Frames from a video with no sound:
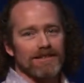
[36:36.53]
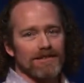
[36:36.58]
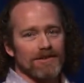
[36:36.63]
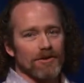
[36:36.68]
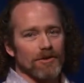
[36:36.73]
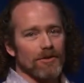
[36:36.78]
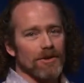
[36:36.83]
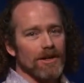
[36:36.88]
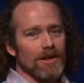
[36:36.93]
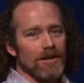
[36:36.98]

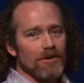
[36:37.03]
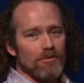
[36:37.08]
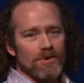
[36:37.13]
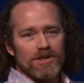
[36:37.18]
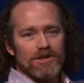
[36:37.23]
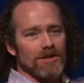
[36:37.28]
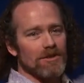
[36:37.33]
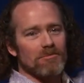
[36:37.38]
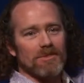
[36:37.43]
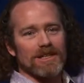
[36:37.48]
So we
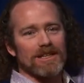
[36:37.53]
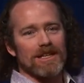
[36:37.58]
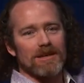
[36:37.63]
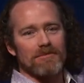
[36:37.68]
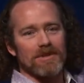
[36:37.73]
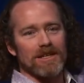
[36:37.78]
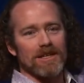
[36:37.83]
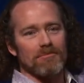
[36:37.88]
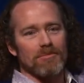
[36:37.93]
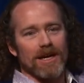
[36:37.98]
shouldn't be
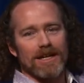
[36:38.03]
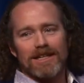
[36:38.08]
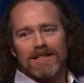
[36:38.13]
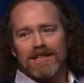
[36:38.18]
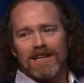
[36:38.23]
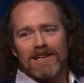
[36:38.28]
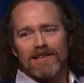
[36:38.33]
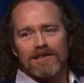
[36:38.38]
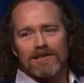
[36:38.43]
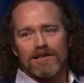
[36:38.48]
limited by
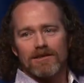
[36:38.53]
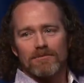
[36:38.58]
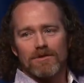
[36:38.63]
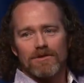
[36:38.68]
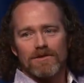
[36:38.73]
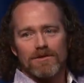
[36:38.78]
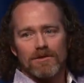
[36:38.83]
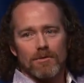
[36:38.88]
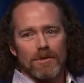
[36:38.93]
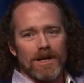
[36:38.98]
detection
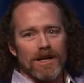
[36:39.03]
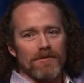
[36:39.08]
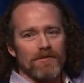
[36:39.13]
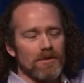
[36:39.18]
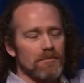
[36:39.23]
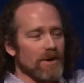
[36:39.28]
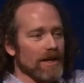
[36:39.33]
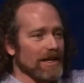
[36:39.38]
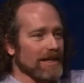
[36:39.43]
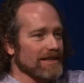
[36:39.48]
limits. So when
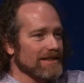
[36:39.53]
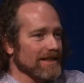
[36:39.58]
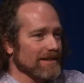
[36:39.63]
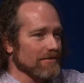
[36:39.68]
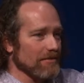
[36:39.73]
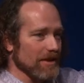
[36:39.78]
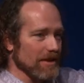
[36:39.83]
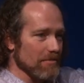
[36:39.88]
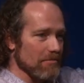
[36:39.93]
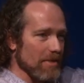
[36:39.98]

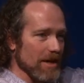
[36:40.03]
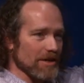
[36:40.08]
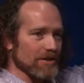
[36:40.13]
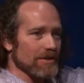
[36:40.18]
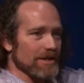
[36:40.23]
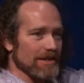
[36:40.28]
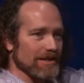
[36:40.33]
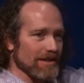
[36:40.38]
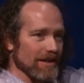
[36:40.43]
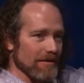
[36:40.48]
they're
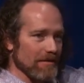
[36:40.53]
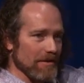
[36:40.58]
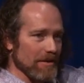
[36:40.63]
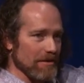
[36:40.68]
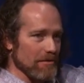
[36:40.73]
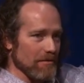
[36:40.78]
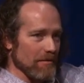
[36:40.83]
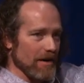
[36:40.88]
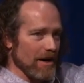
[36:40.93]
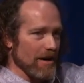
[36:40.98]
measuring stuff in the
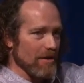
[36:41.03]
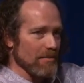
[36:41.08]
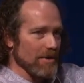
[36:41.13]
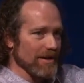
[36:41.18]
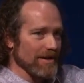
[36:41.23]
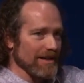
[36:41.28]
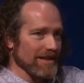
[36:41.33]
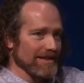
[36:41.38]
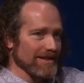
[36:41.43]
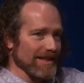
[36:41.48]
environment
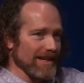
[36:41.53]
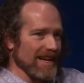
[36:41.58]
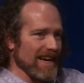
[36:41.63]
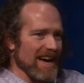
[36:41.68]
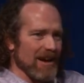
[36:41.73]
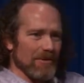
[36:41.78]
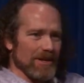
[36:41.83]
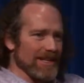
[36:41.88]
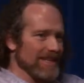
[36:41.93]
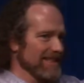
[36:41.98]
and they say,
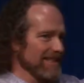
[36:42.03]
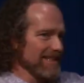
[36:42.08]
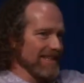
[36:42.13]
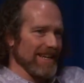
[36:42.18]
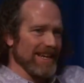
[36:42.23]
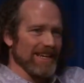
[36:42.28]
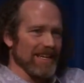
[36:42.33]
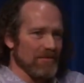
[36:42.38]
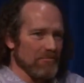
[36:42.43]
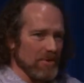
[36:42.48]
we didn't
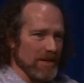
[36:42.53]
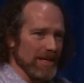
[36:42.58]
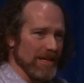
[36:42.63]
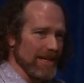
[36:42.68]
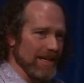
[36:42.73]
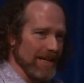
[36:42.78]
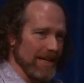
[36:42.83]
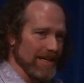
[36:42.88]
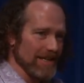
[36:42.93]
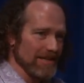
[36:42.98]
see any
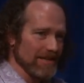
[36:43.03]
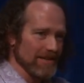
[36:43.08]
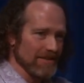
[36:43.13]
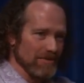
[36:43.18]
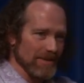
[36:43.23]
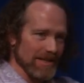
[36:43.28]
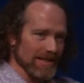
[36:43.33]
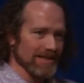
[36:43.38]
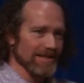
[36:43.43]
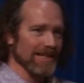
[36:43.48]
PAHs or
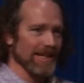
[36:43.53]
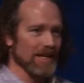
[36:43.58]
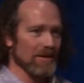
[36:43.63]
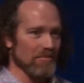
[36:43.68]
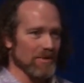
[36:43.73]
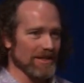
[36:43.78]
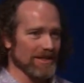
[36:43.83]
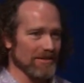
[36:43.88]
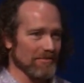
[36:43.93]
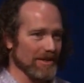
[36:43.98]
we didn't see any
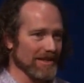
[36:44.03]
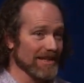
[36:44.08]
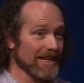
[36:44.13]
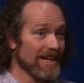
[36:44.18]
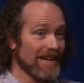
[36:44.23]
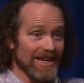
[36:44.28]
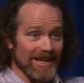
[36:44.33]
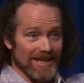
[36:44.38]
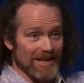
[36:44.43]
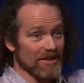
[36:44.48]
PCBs,
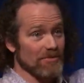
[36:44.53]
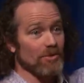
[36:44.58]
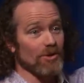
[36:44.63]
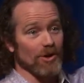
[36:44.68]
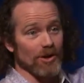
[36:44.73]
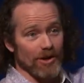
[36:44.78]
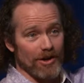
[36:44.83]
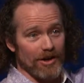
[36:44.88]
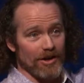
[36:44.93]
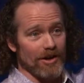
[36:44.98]
you just
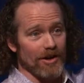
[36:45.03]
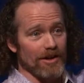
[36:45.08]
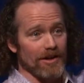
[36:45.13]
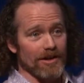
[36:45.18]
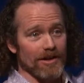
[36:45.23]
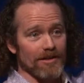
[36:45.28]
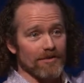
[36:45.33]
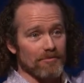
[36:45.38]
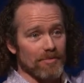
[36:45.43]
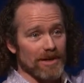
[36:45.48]
weren't looking hard
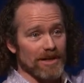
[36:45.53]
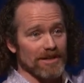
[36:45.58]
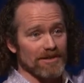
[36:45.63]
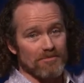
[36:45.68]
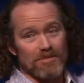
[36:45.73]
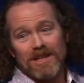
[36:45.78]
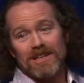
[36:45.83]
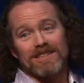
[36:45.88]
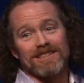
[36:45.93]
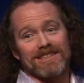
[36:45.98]
enough because
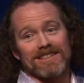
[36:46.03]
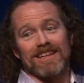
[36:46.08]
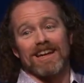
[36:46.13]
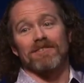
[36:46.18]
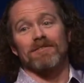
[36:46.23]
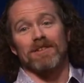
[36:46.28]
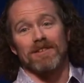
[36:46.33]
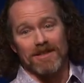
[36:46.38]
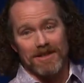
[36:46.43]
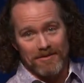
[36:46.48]
we could see
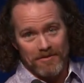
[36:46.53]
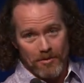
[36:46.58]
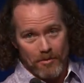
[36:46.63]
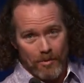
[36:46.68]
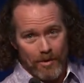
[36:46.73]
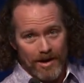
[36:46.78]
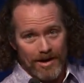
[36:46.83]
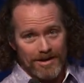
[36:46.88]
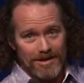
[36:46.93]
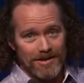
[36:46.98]
everything if you
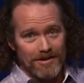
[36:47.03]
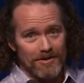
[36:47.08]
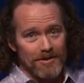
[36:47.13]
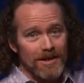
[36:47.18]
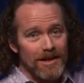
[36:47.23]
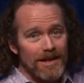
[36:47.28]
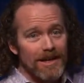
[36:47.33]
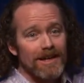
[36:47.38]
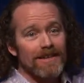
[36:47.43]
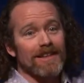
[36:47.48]
wanted to.
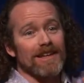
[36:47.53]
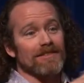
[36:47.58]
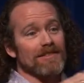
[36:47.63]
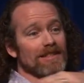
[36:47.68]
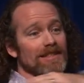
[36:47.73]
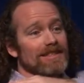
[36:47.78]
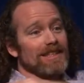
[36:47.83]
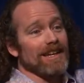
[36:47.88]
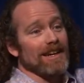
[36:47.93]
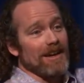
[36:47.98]
They've
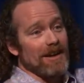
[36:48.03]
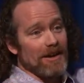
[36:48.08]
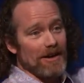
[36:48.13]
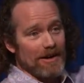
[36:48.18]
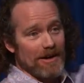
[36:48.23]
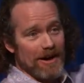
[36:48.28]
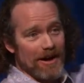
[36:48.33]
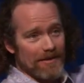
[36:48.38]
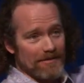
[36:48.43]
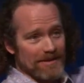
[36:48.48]
just set a
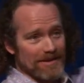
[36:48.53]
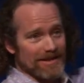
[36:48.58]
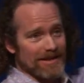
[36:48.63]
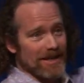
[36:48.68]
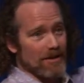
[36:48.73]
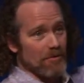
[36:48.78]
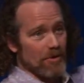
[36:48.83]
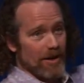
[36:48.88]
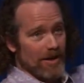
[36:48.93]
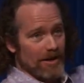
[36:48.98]
cutoff to
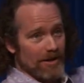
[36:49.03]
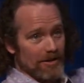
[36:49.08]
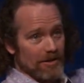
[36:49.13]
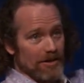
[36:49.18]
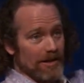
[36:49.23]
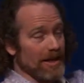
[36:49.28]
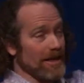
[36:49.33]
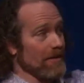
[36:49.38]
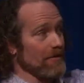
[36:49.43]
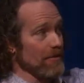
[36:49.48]
say we're not going to
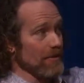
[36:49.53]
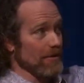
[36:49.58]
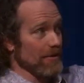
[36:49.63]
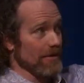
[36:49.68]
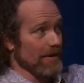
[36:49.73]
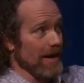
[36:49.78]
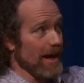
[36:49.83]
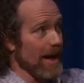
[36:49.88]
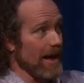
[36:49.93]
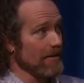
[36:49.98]
look any further
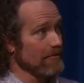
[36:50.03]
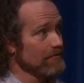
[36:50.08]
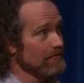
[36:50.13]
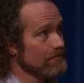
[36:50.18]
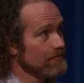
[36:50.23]
than that.